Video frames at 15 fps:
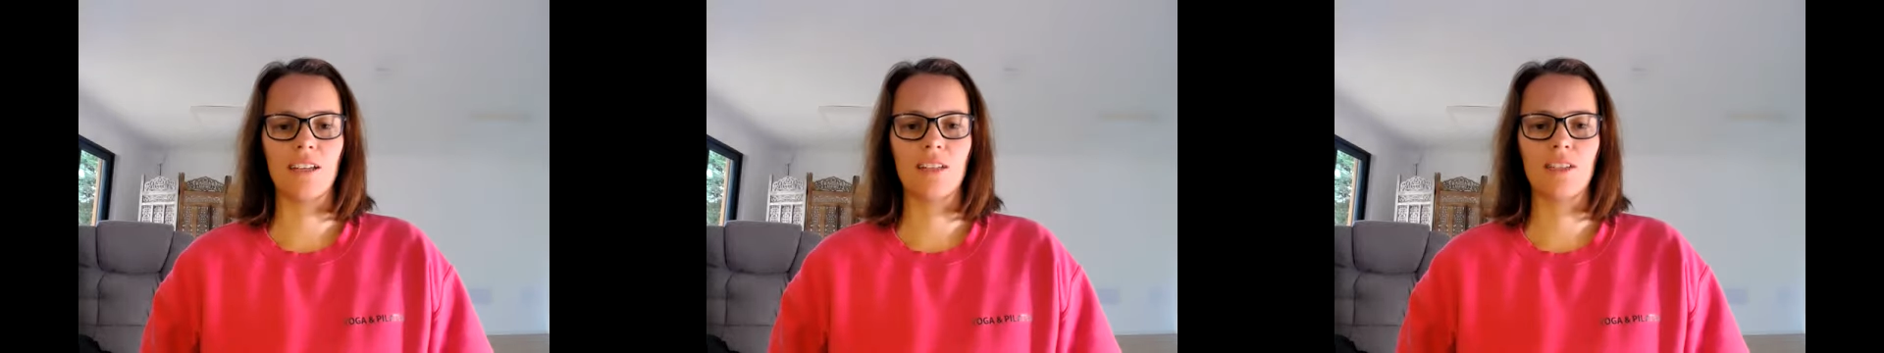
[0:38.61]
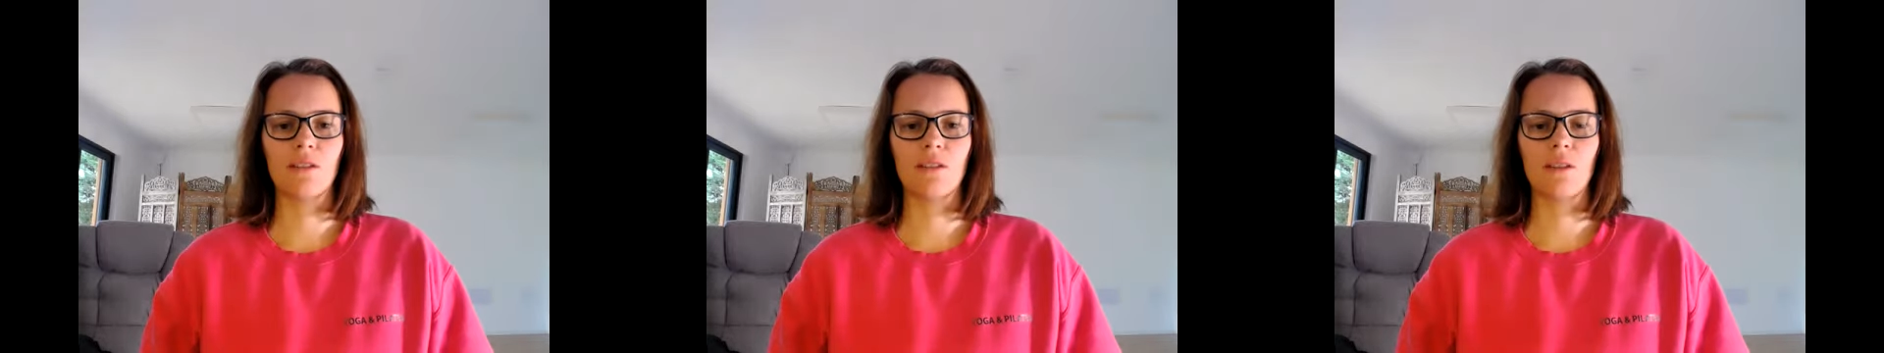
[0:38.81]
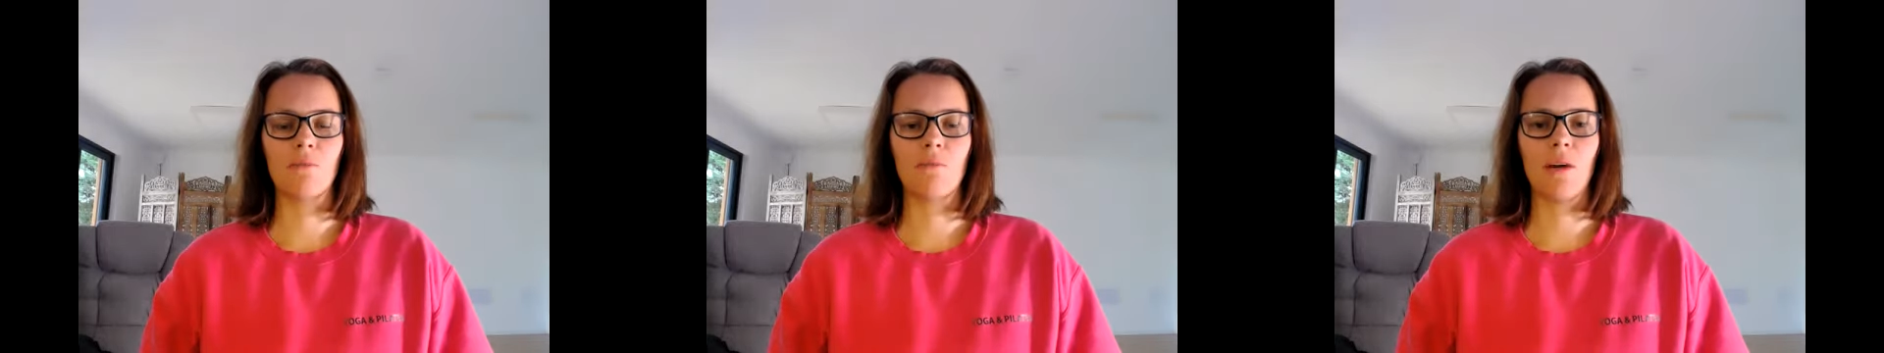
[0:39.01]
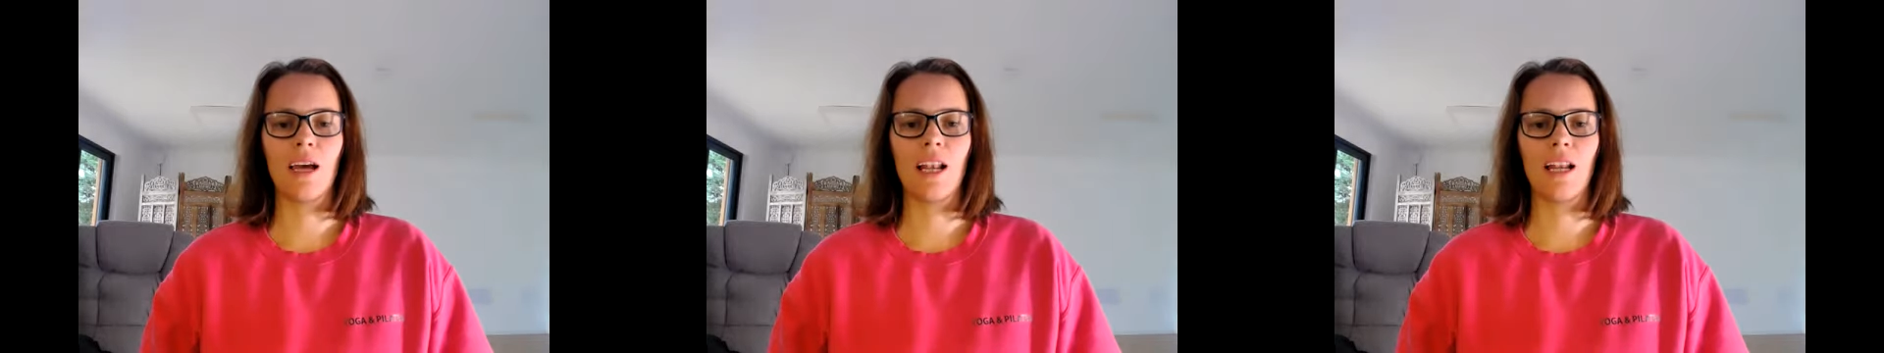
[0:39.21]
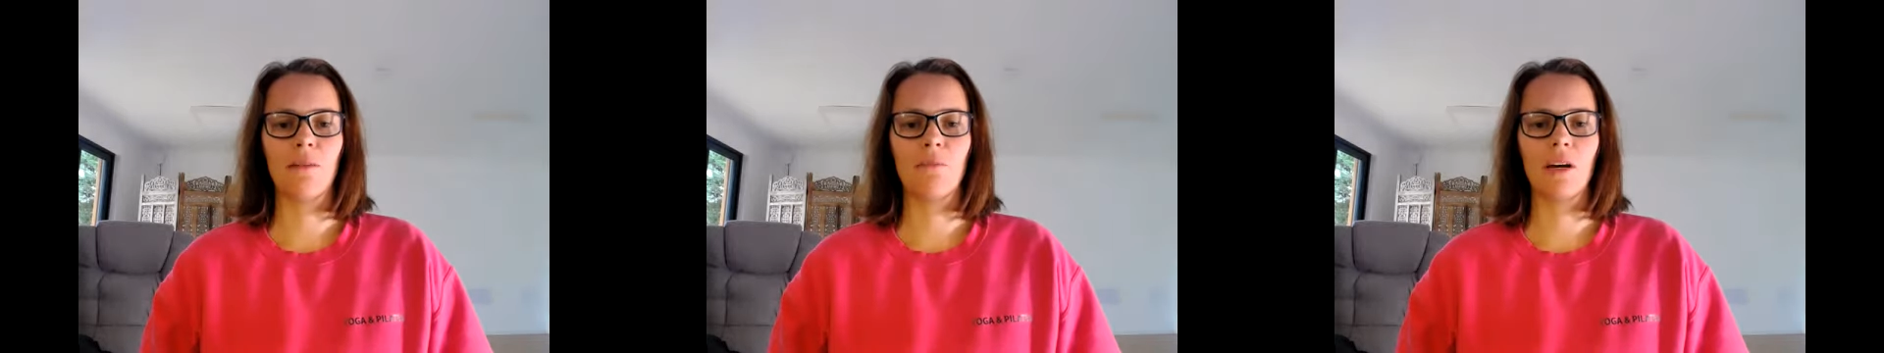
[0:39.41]
So the
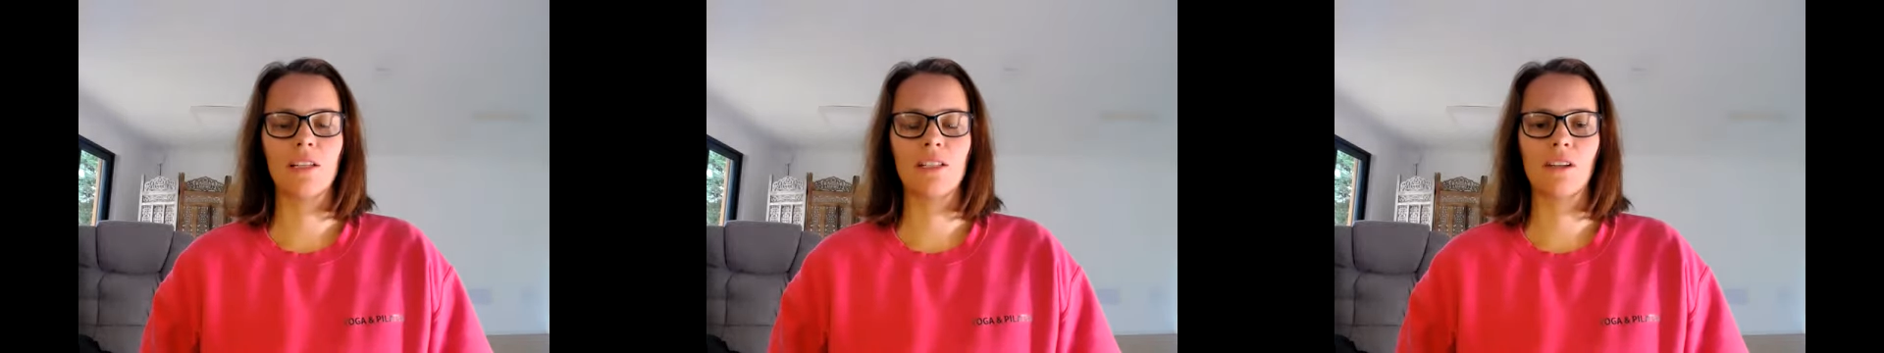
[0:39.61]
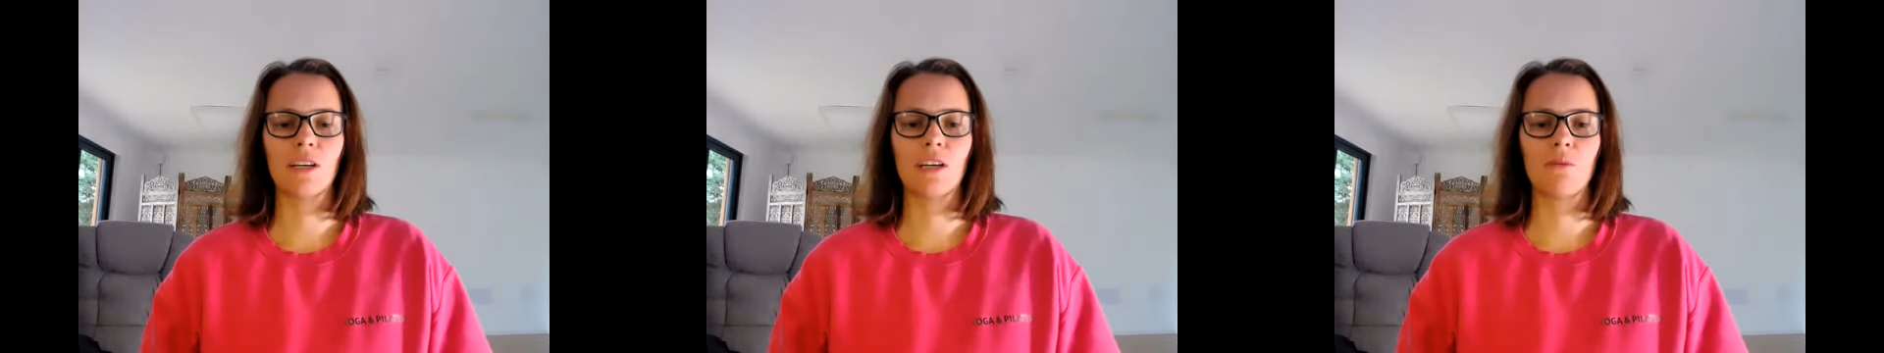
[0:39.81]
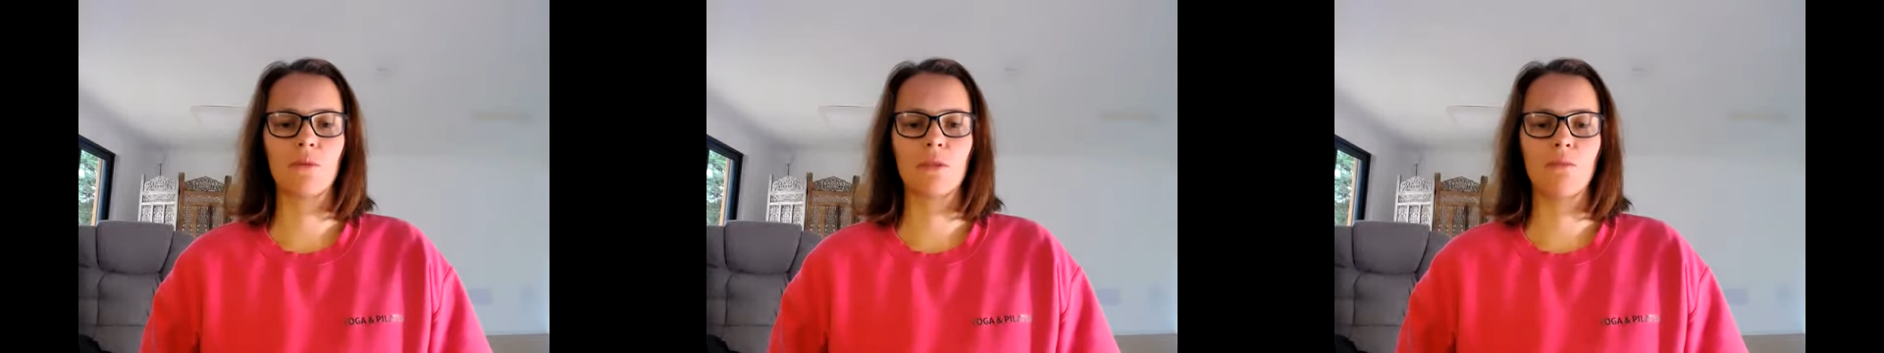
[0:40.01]
belly button comes